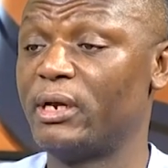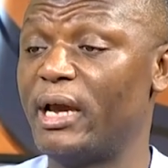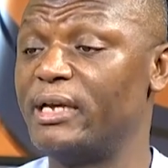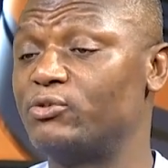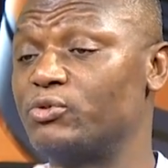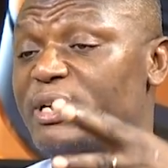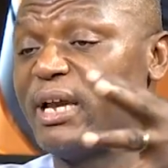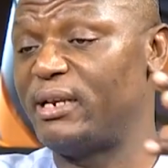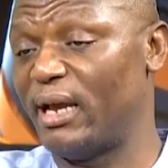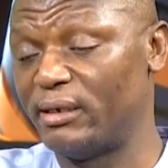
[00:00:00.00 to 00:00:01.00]
and
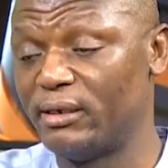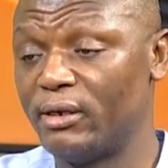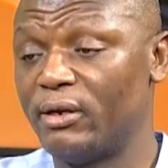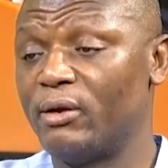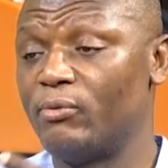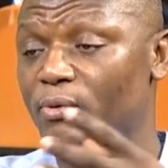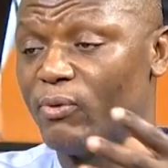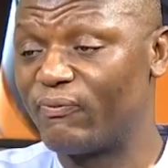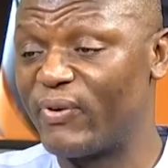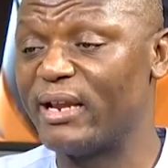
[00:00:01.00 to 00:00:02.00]
together we
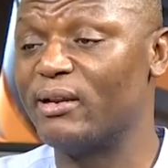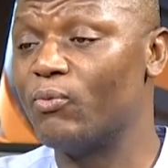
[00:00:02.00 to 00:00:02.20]
will find a